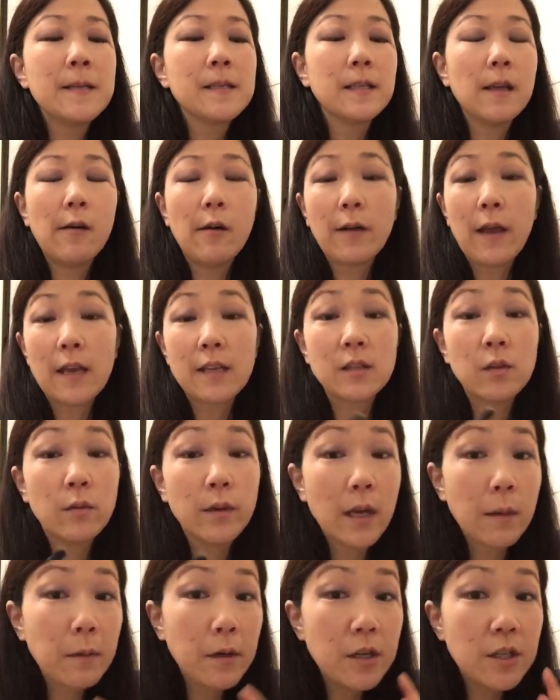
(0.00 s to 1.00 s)
So, okay, so
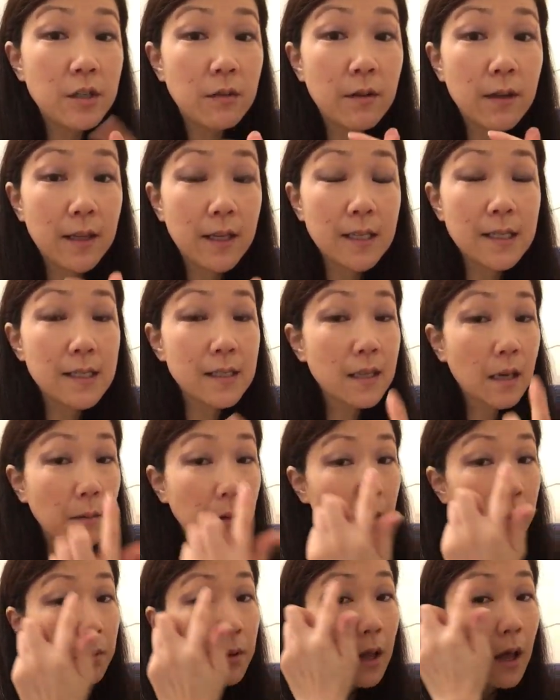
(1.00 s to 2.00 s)
what I'm going to do with this is I'm
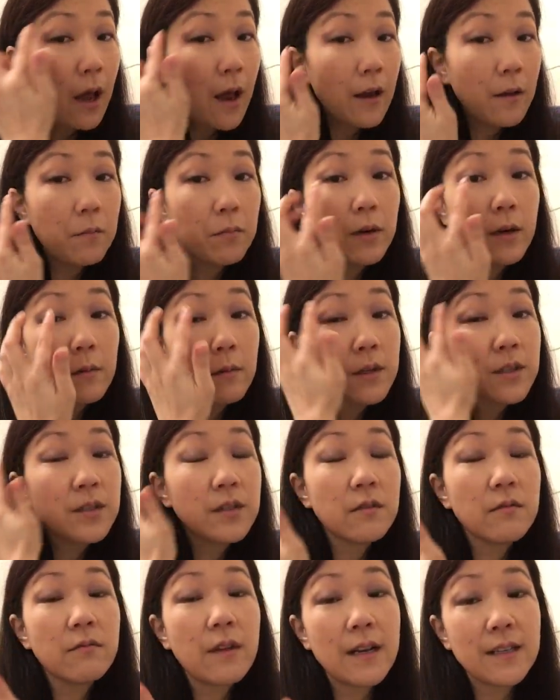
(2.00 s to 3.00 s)
going to apply pretty much
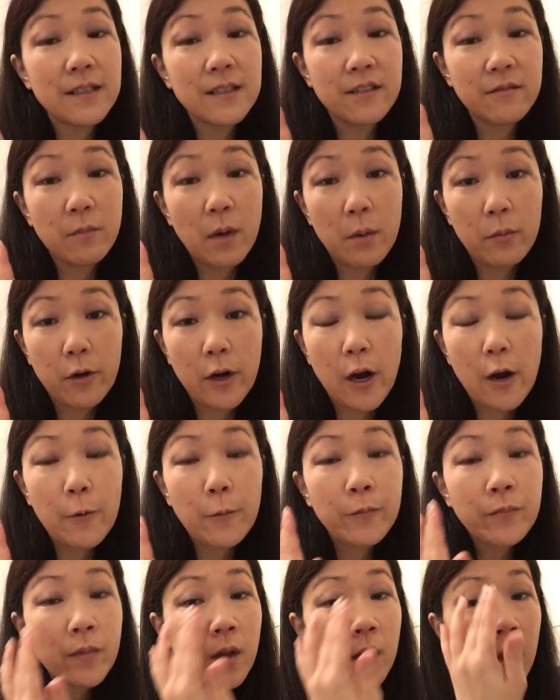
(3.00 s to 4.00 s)
the rest of my brow.